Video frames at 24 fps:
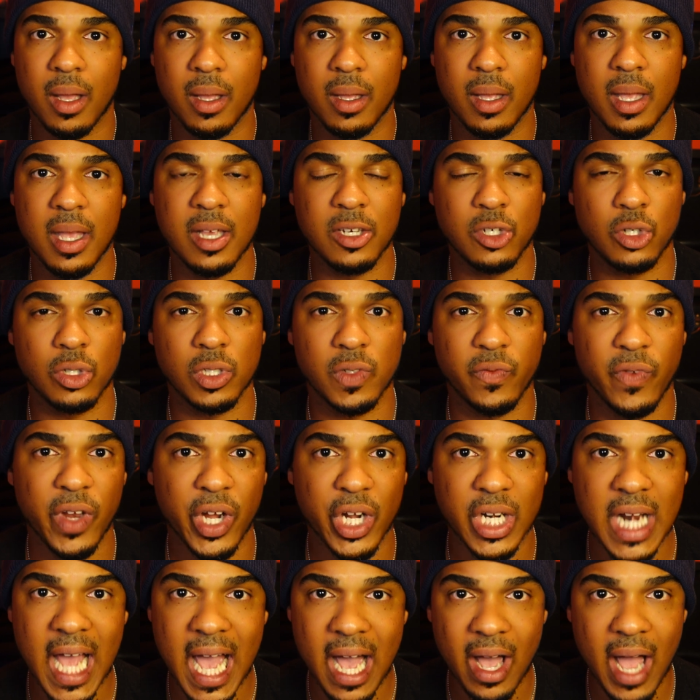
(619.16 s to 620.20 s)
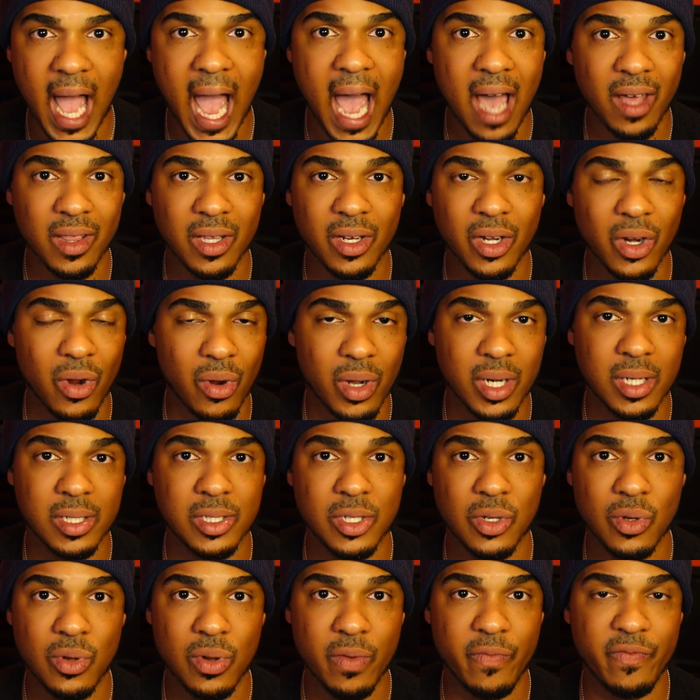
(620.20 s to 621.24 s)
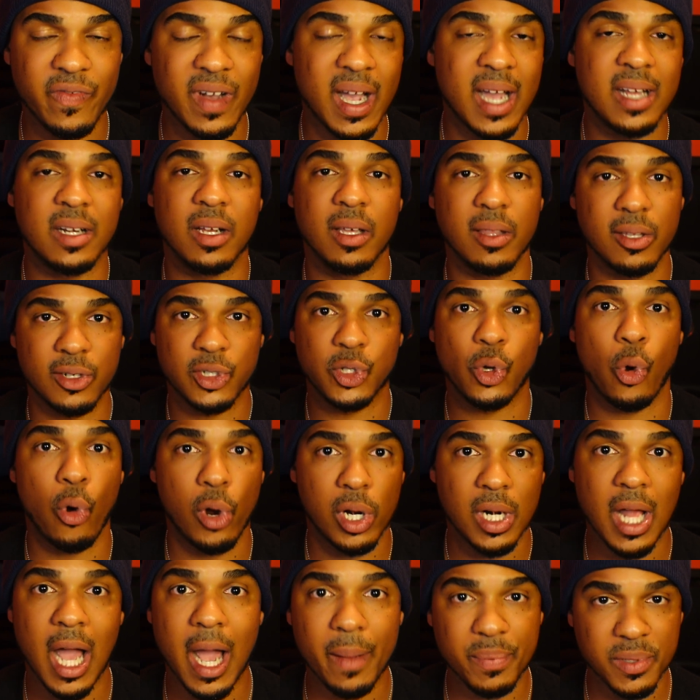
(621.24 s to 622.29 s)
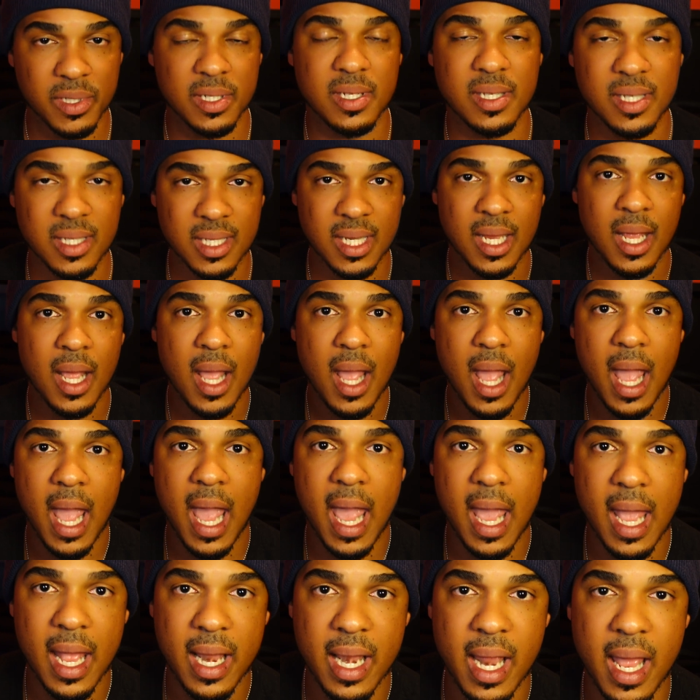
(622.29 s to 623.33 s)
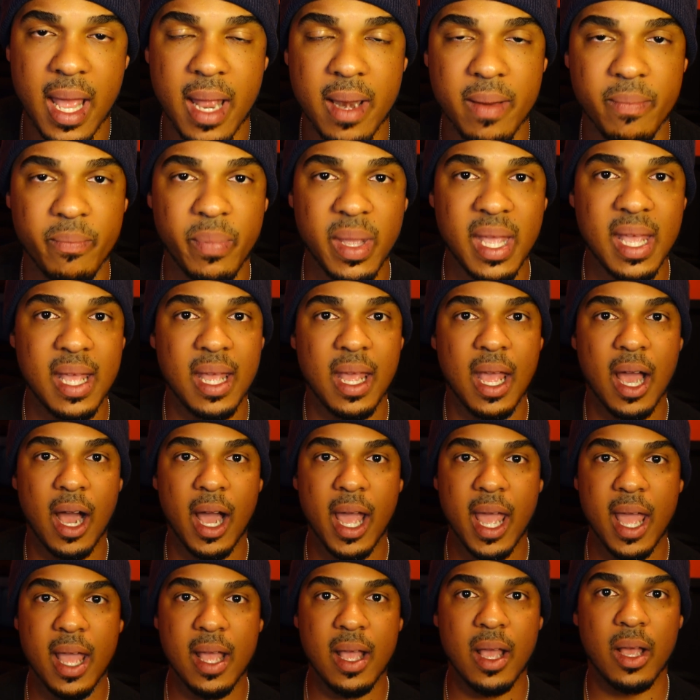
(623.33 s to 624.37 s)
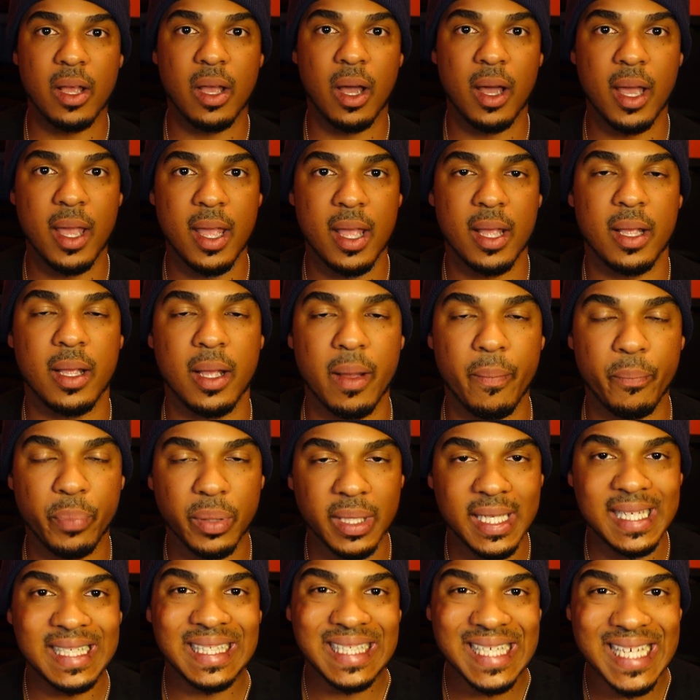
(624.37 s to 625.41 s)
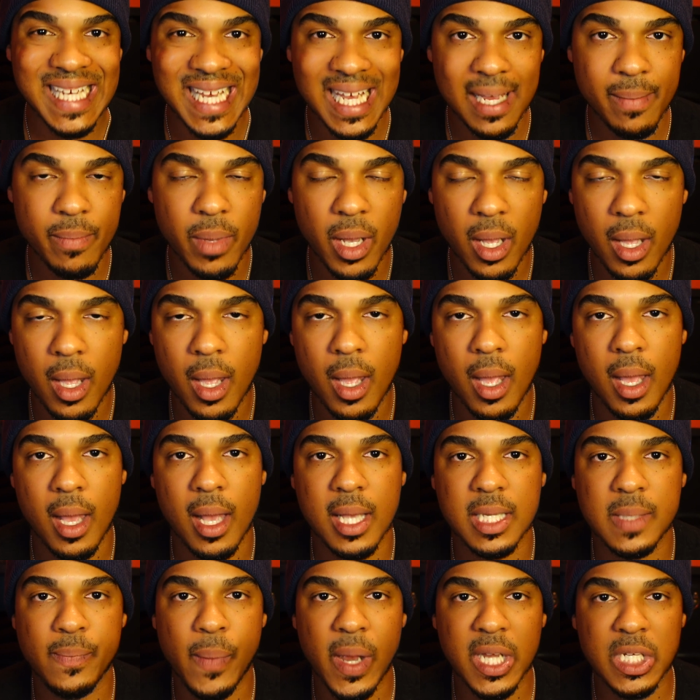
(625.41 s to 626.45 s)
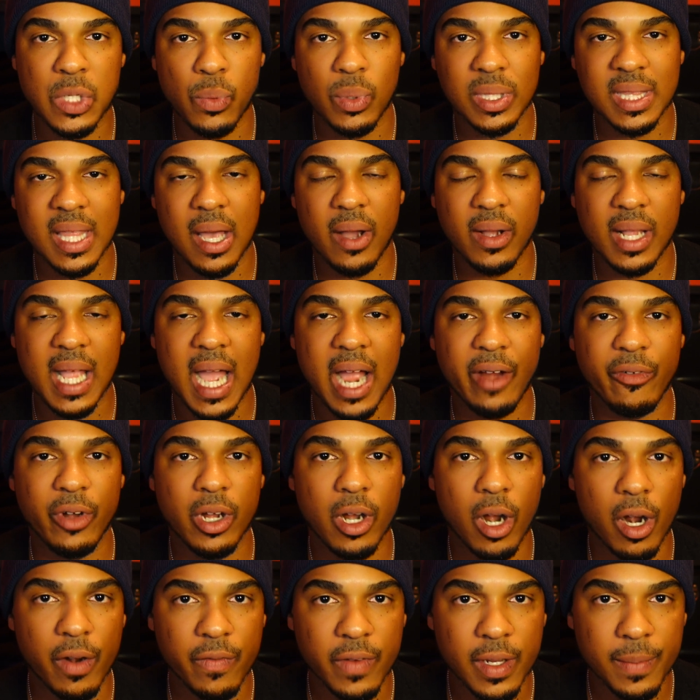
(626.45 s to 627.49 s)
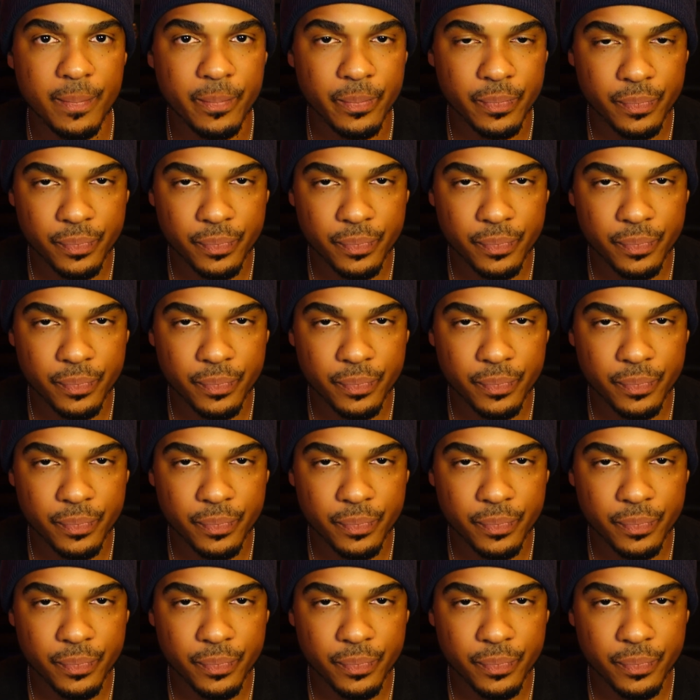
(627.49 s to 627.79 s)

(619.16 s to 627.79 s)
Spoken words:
issues figuring out how they're going to find other scoring options and be a complete team, especially without Kyrie Irving,